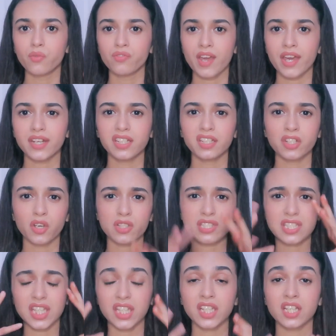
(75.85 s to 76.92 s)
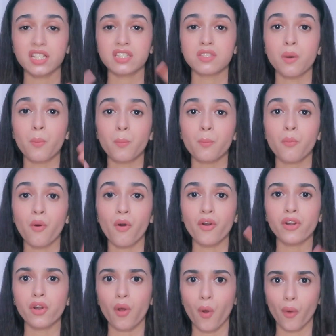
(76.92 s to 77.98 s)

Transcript: wherein your skin is more